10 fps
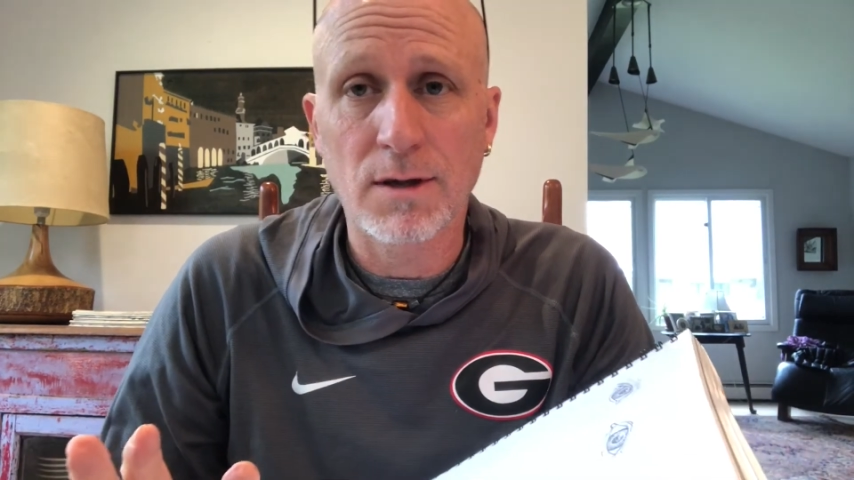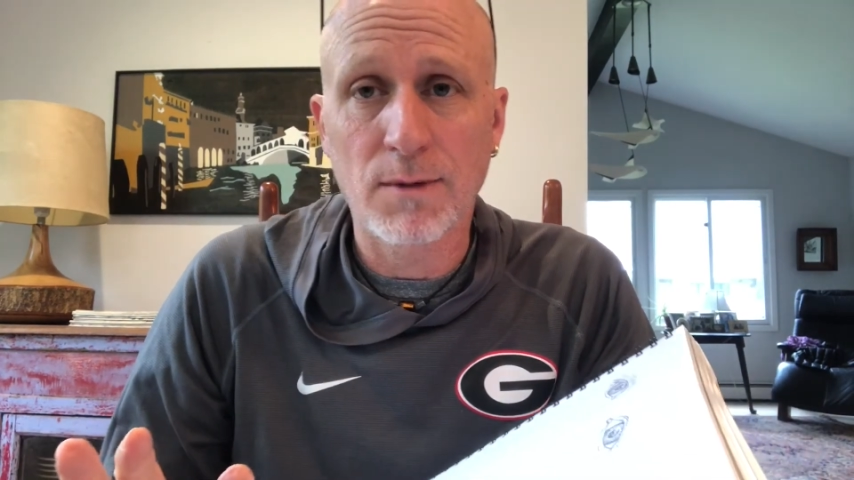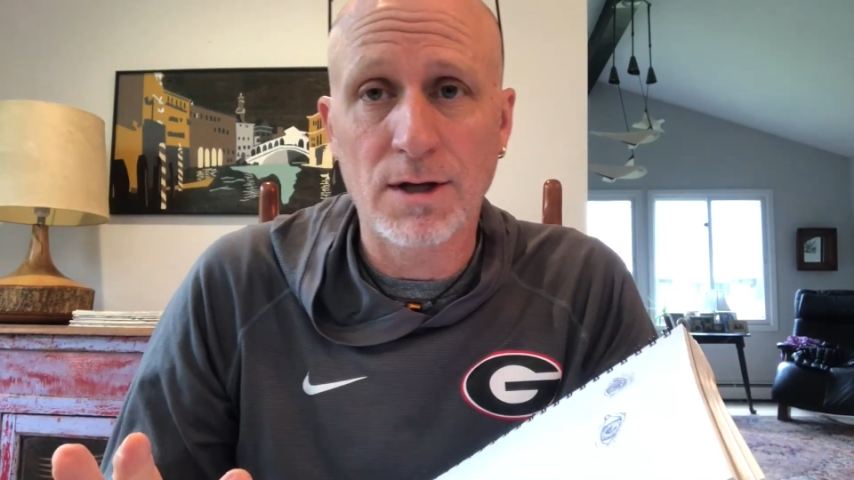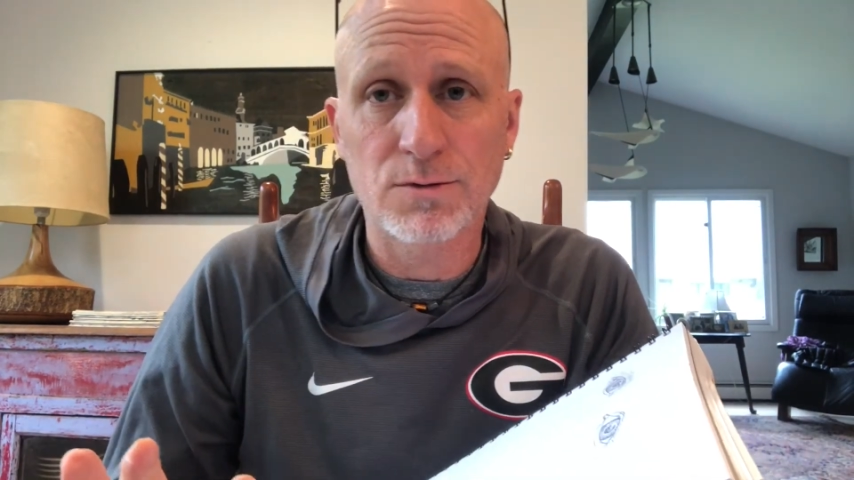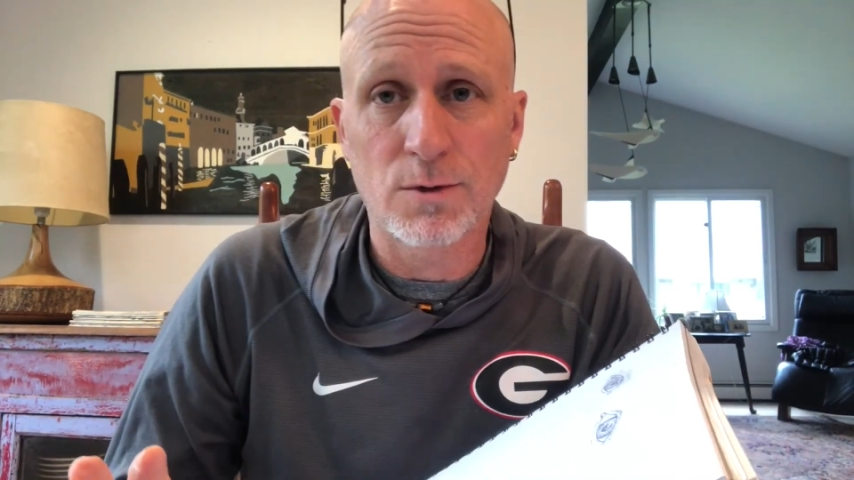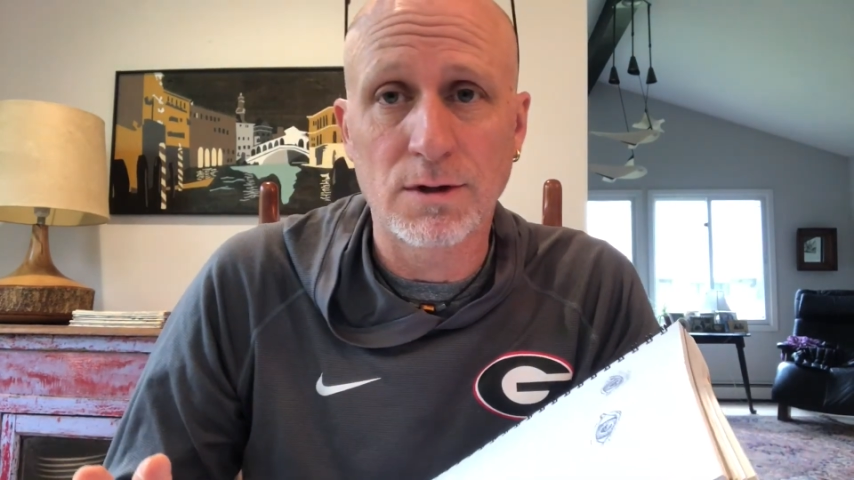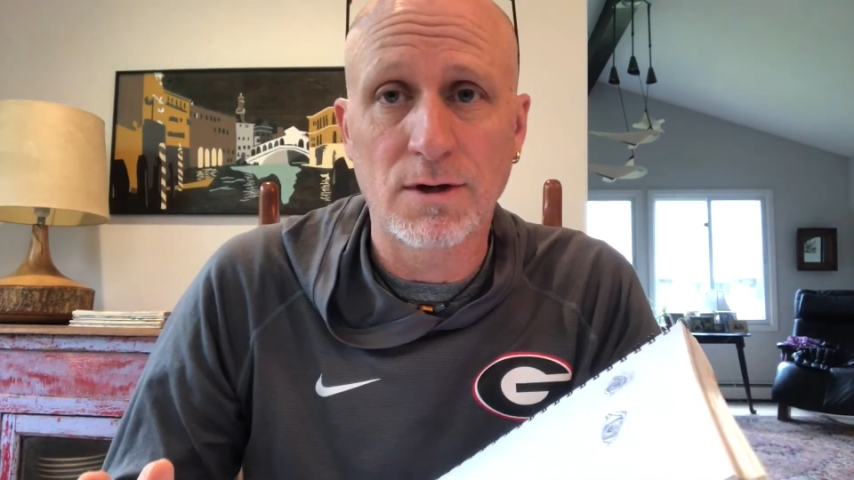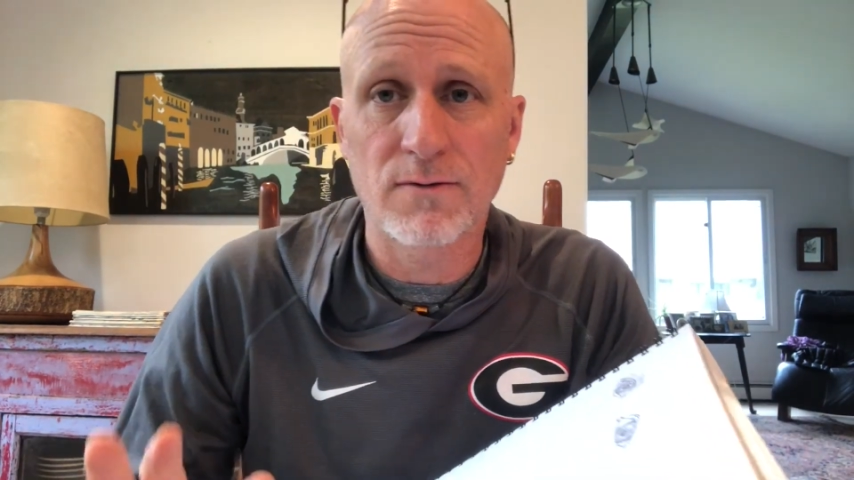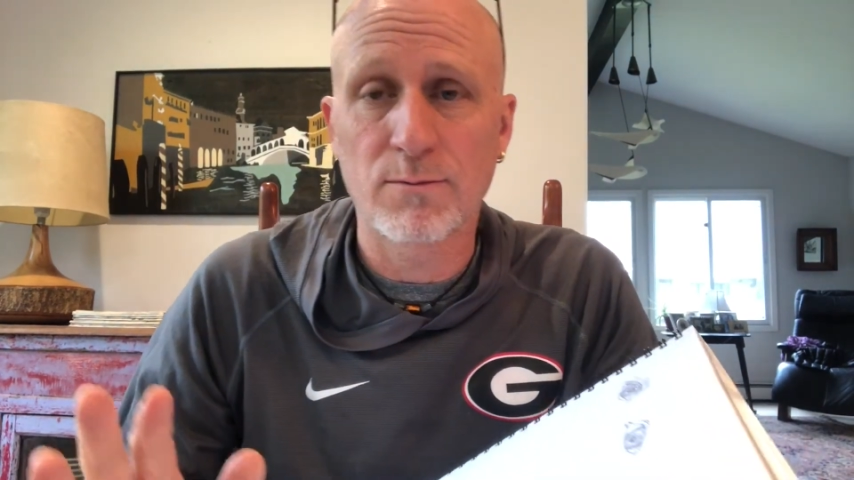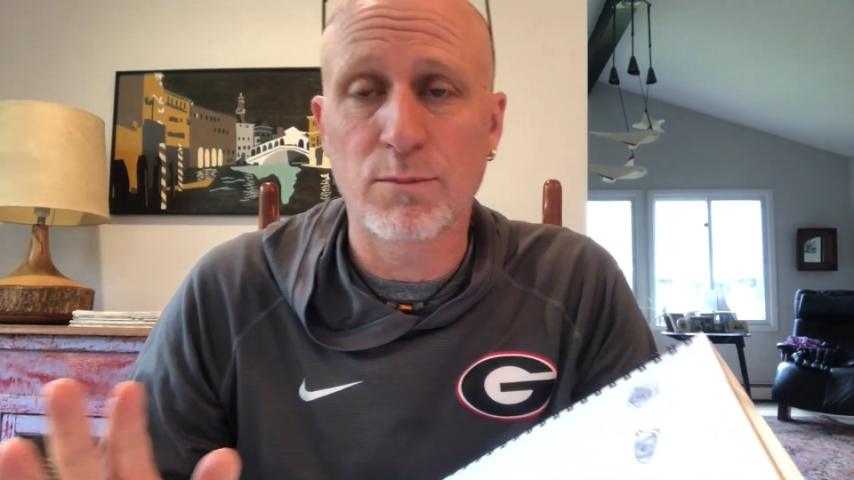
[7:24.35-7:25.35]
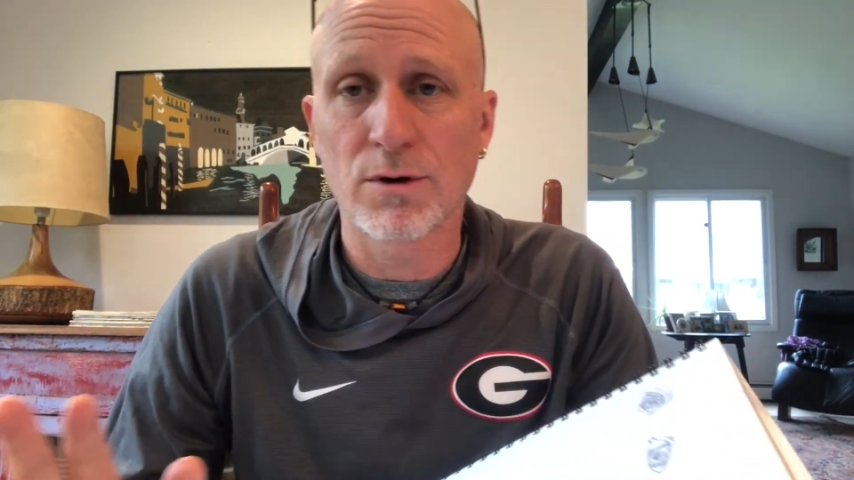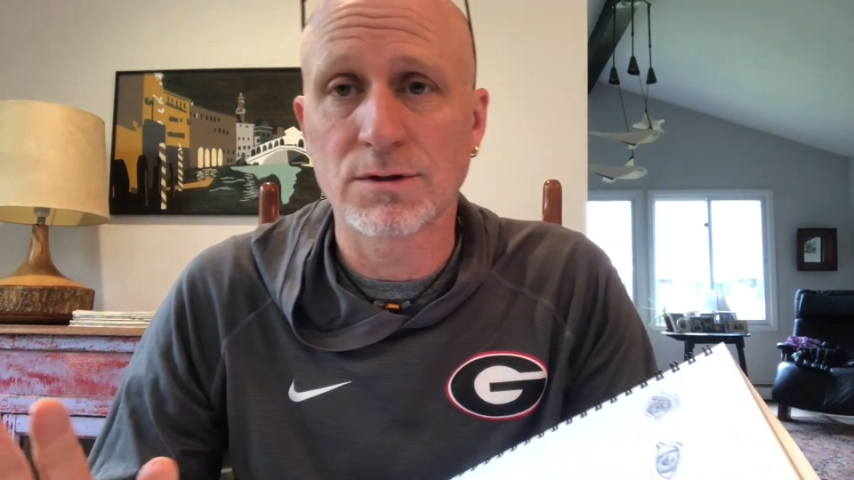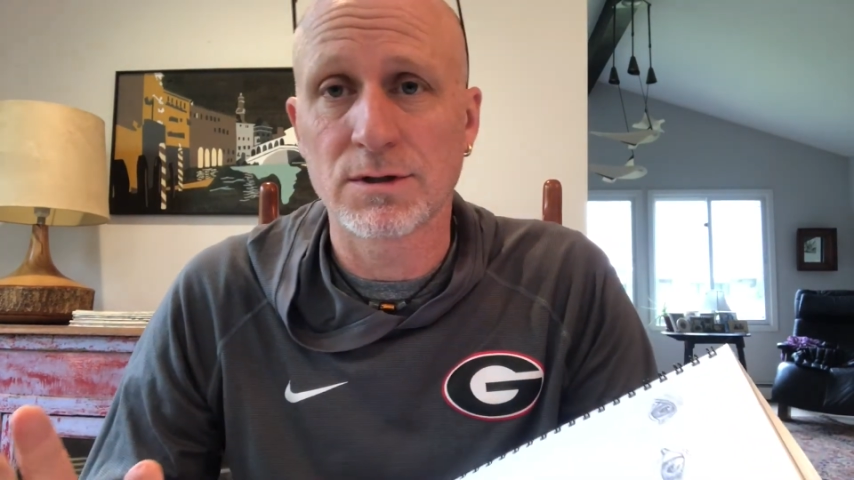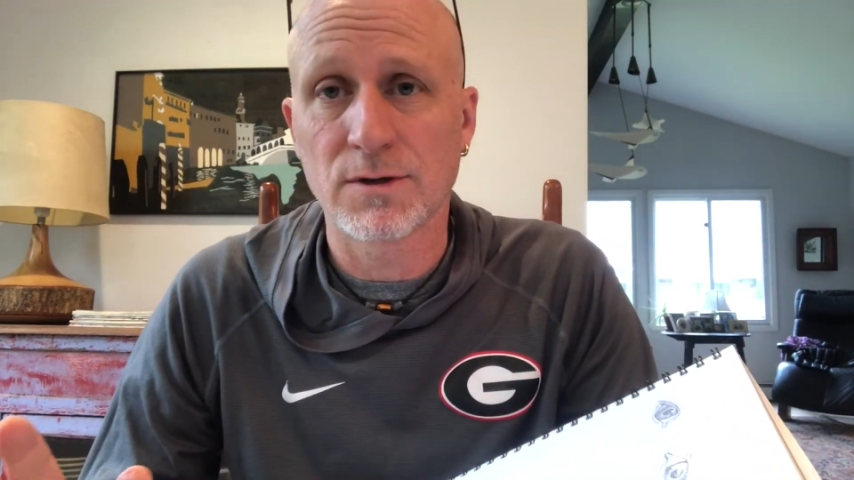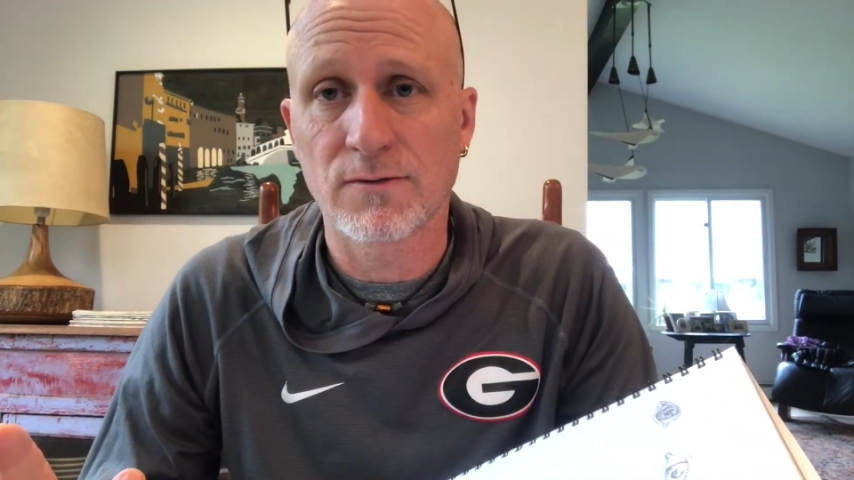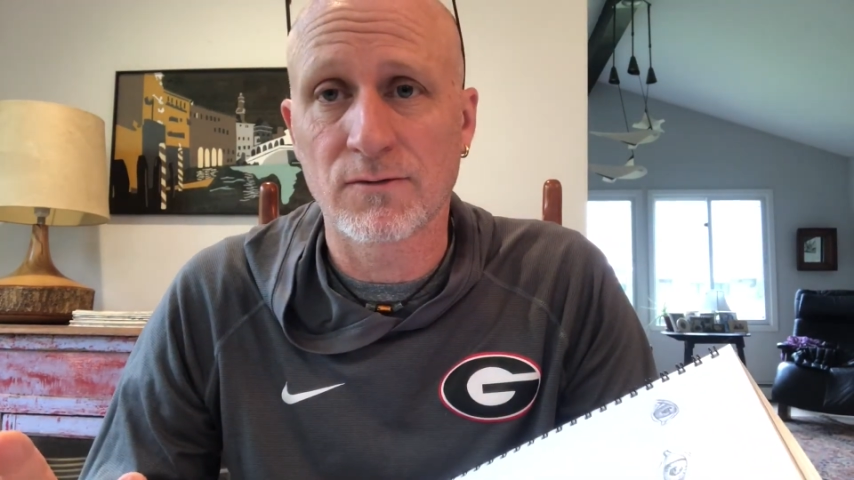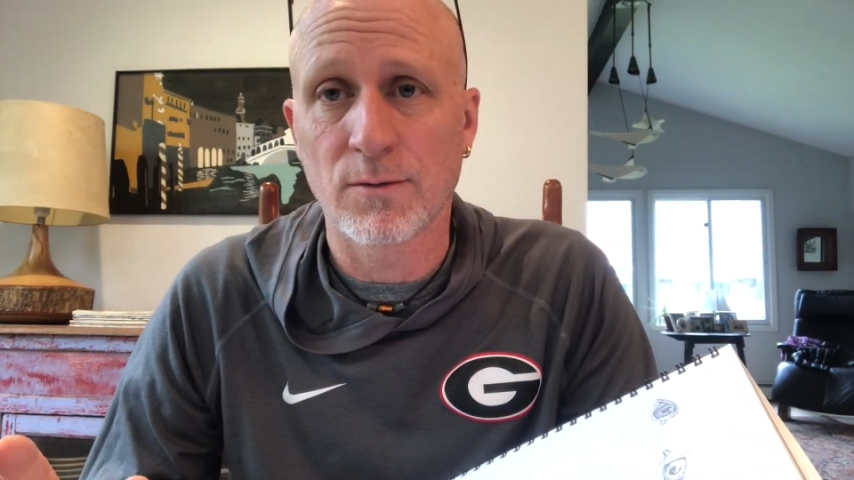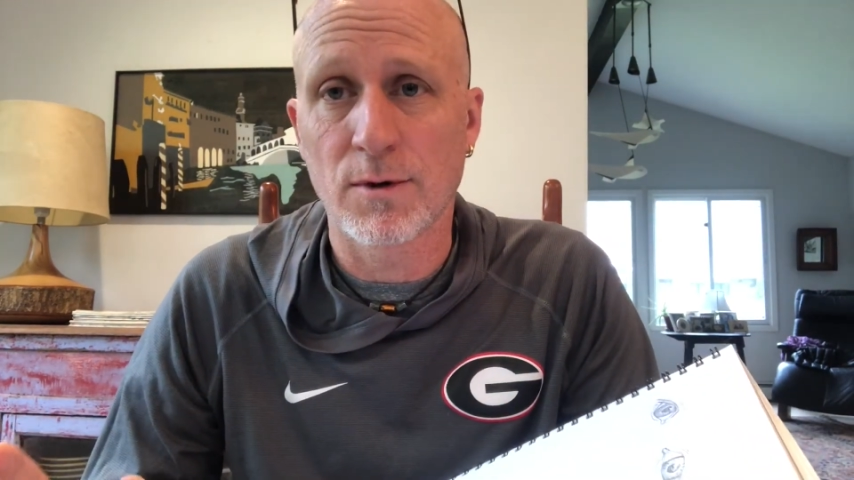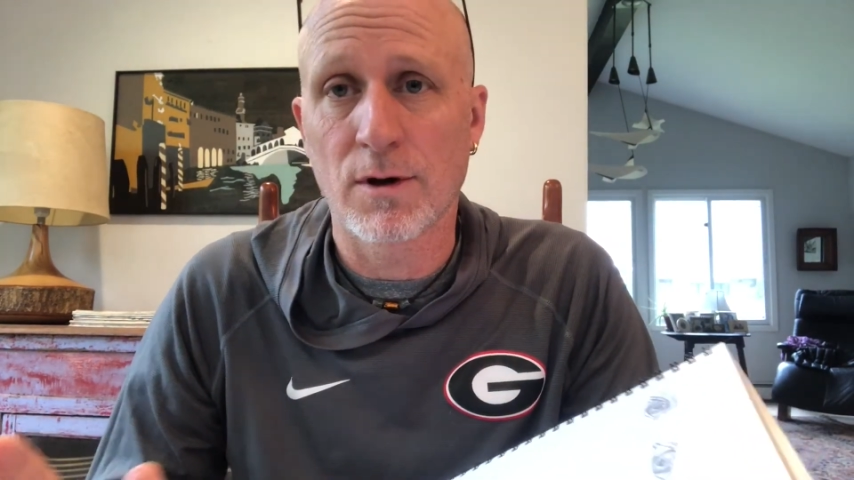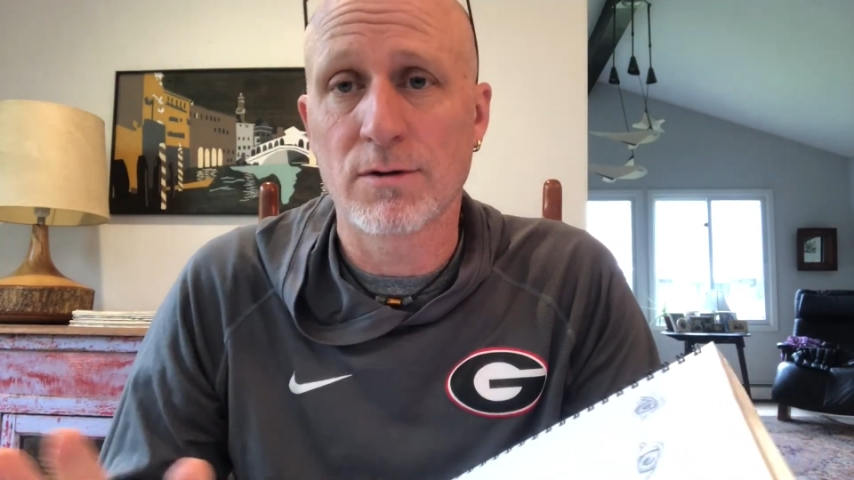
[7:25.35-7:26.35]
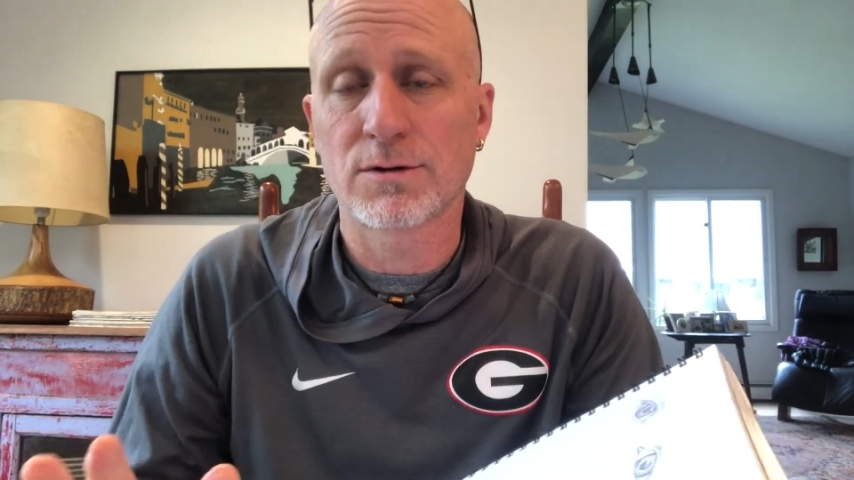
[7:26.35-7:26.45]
makes one person different from another.